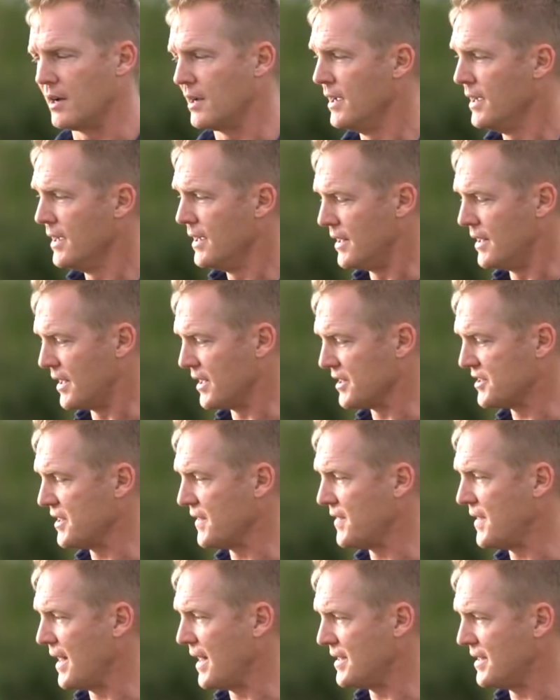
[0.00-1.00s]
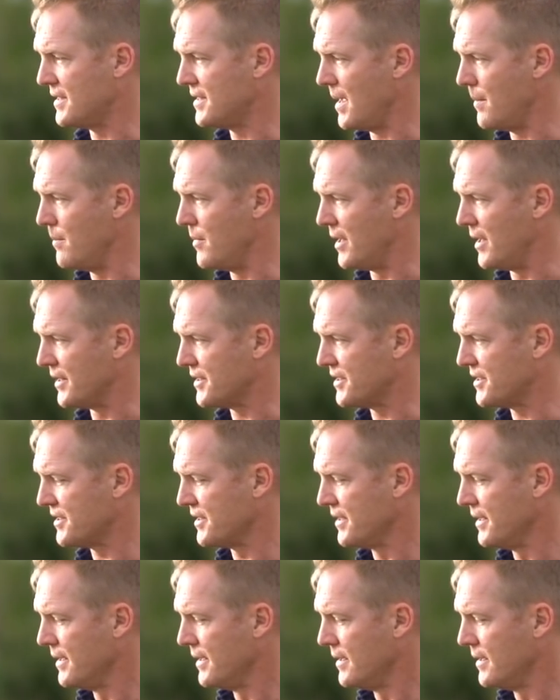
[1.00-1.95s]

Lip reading: And I'm gonna set that to 10 minutes.